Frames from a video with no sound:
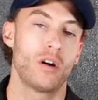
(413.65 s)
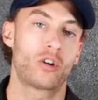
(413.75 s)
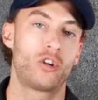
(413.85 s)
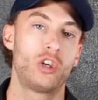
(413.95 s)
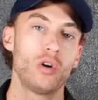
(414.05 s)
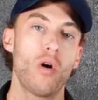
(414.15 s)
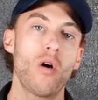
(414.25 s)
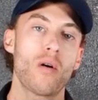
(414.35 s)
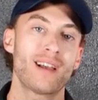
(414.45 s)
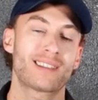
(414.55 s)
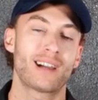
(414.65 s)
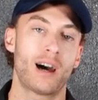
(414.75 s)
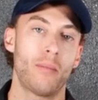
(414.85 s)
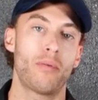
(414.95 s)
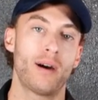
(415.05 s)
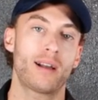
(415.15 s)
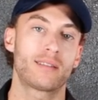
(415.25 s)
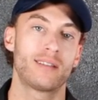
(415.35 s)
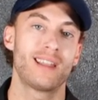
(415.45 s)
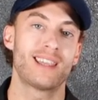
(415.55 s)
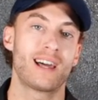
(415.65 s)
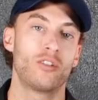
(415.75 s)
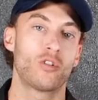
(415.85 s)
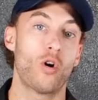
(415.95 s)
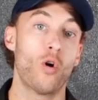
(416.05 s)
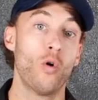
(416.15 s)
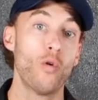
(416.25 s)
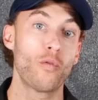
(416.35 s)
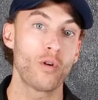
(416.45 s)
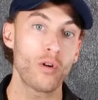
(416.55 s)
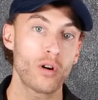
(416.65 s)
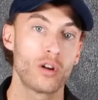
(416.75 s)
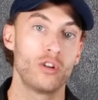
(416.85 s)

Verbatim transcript: A QRS complex that is over